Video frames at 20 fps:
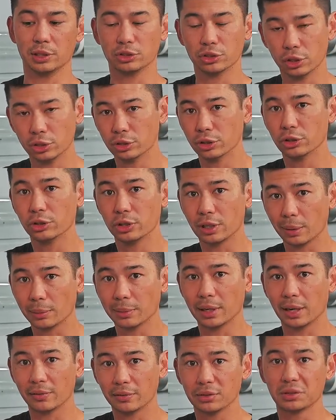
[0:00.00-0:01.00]
So do come
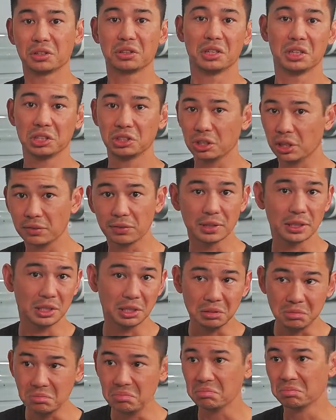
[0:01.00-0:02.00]
and have a look at this every
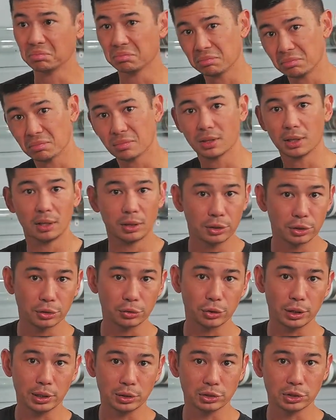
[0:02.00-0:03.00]

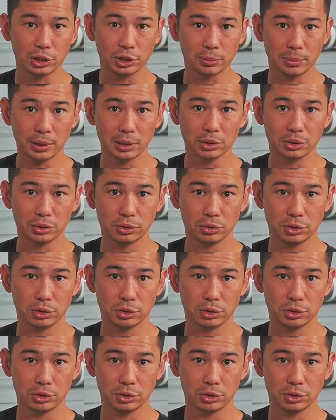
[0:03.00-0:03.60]
3 or 6 months.